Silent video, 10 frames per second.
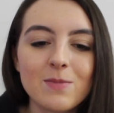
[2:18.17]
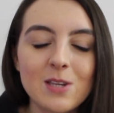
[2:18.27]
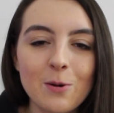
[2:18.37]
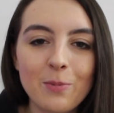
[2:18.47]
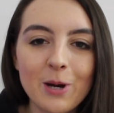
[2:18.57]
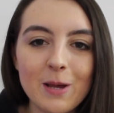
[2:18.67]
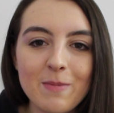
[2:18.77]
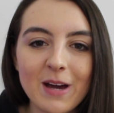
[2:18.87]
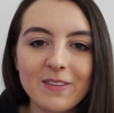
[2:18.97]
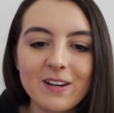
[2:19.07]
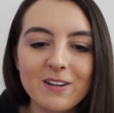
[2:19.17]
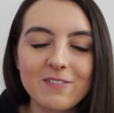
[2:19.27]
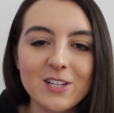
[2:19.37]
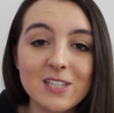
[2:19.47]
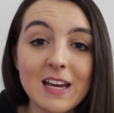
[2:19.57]
you know, put him out there to
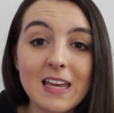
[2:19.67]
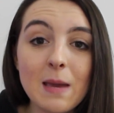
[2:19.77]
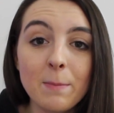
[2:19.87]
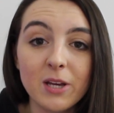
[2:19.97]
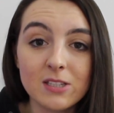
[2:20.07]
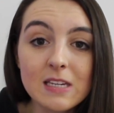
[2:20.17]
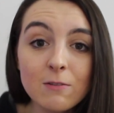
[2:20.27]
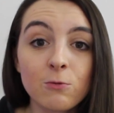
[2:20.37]
finish that game because he